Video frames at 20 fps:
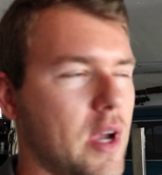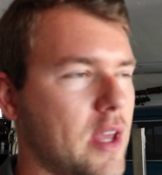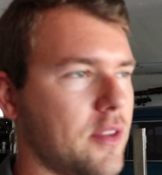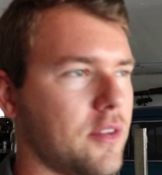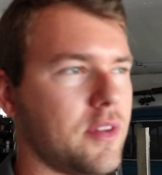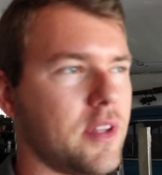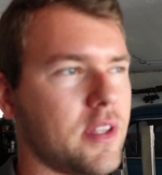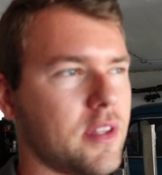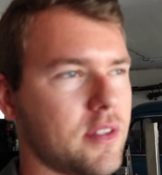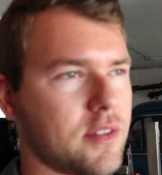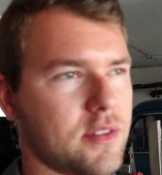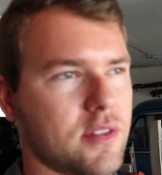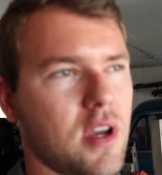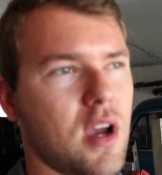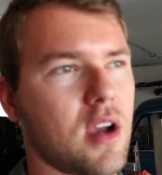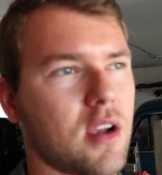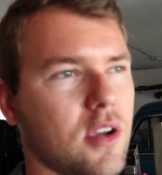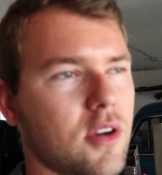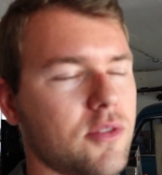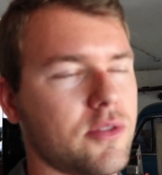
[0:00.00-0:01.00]
rather than the
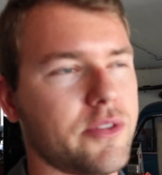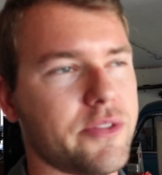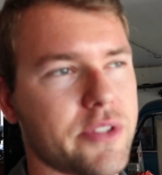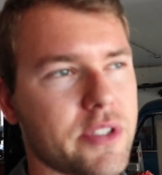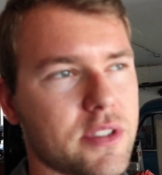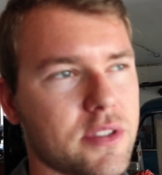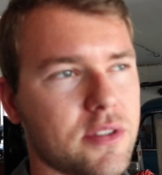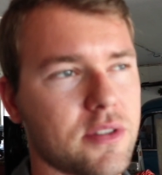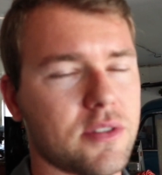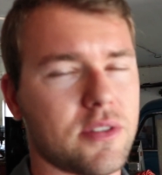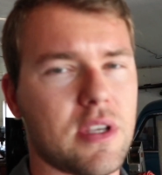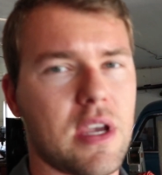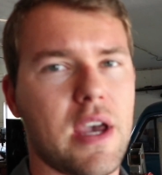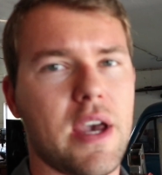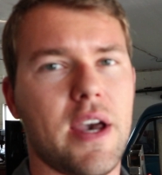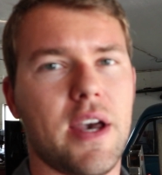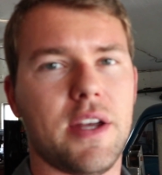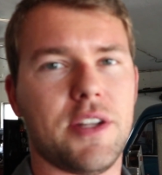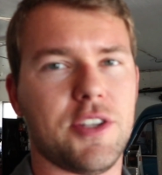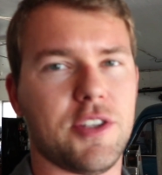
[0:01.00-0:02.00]
stock O2 sensors,
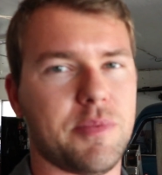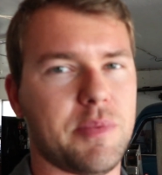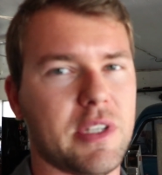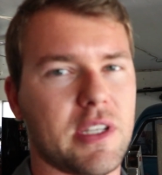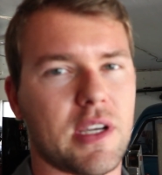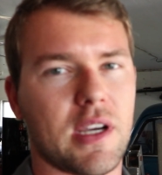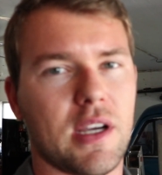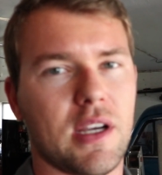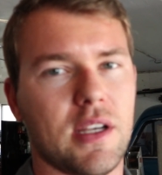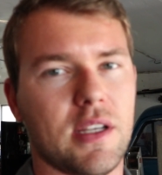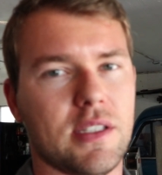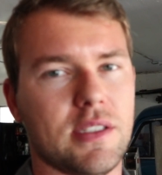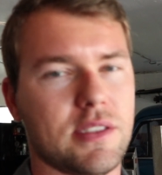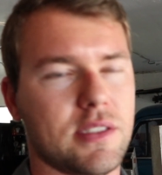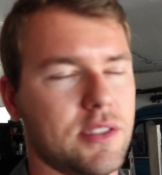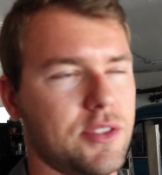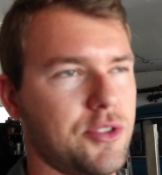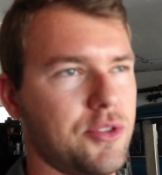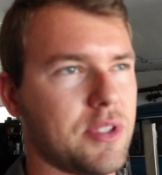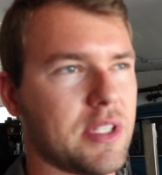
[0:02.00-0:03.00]
just
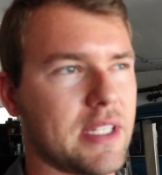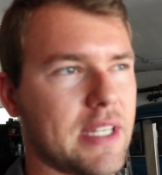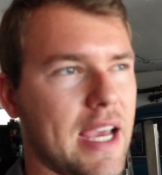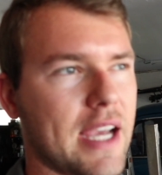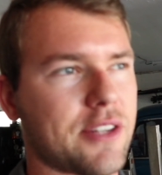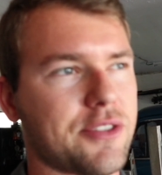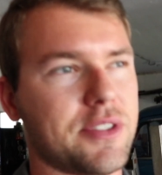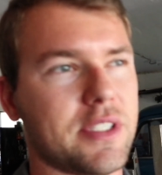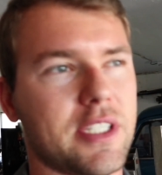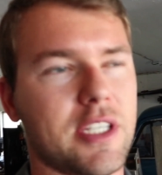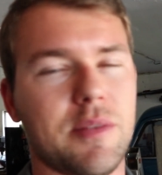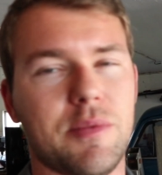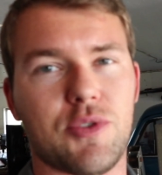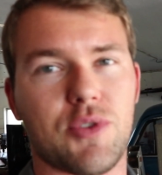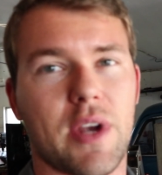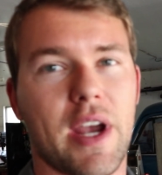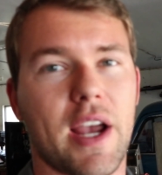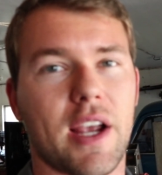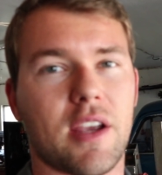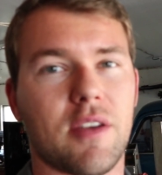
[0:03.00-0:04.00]
because you can actually keep
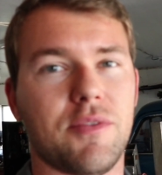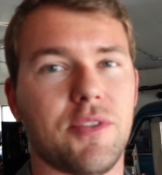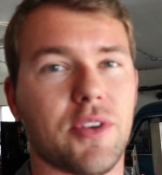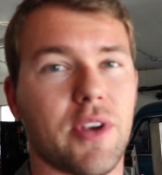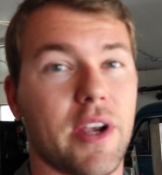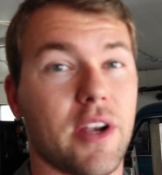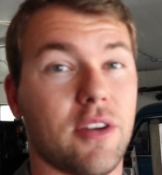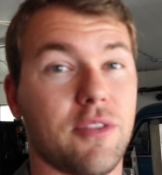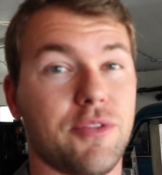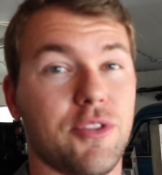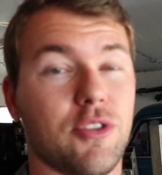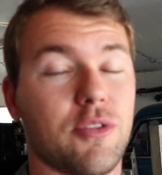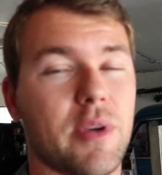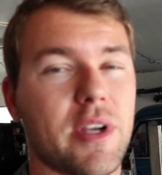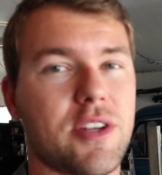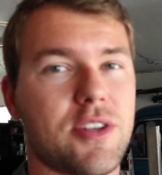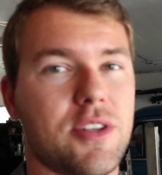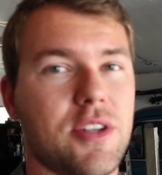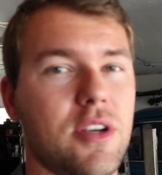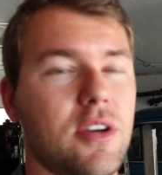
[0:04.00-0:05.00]
track of your air-to-fuel
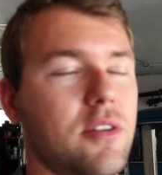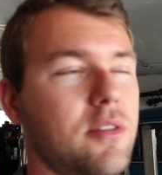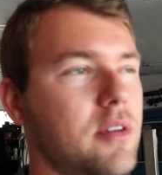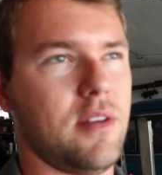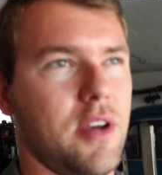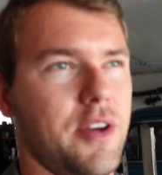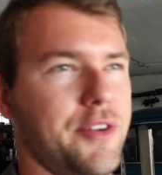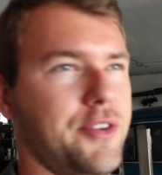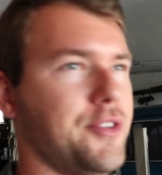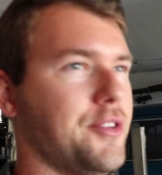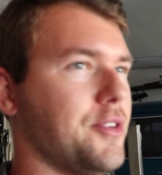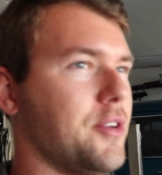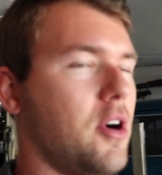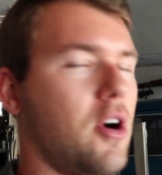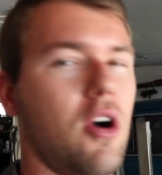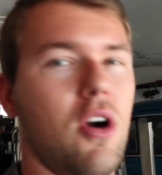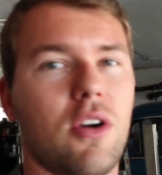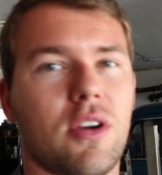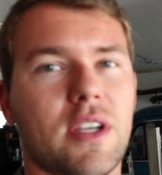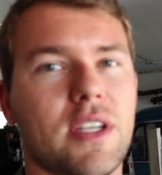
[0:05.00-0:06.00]
ratio under
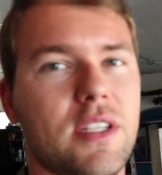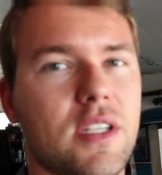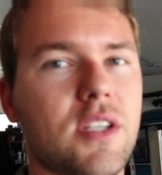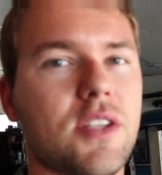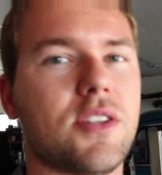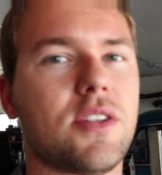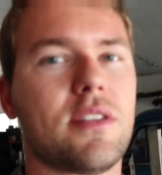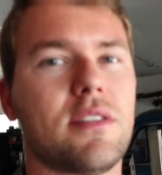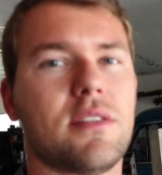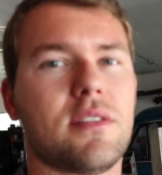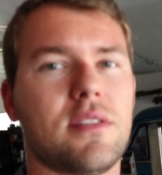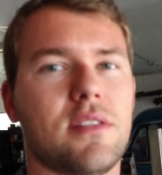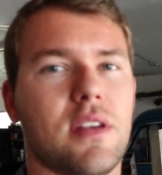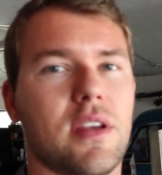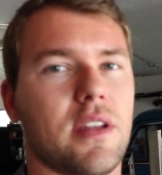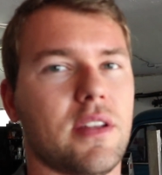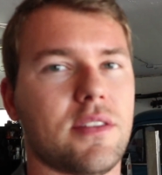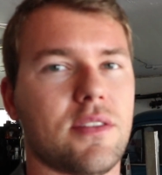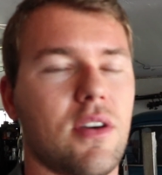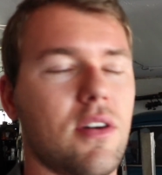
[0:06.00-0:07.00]
all conditions,
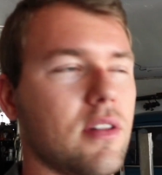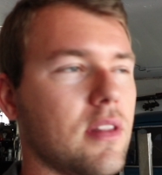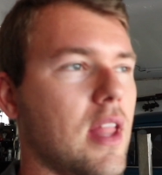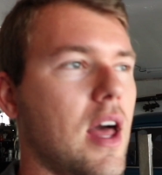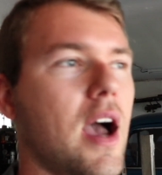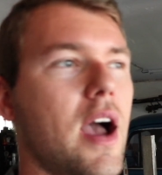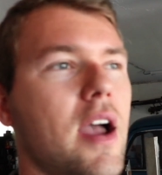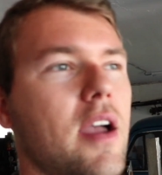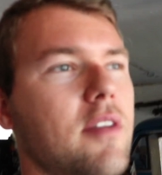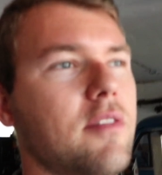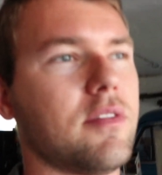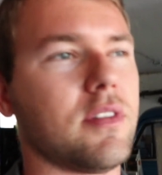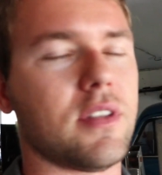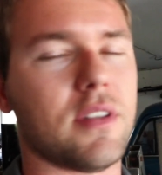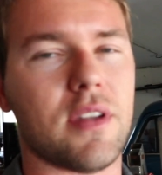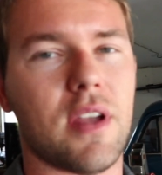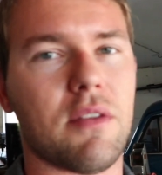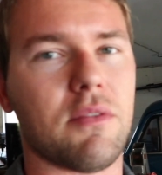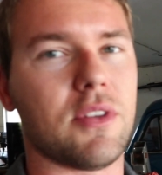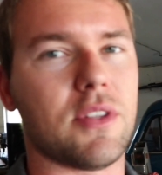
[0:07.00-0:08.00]
and it's all live
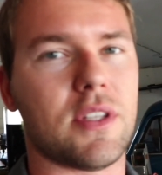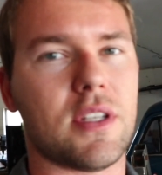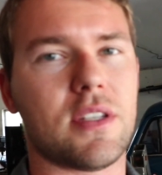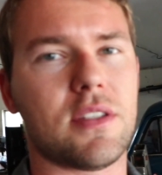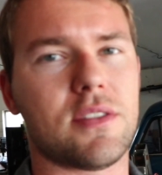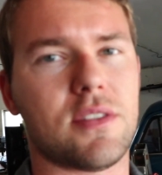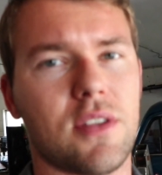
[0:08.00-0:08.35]
and everything,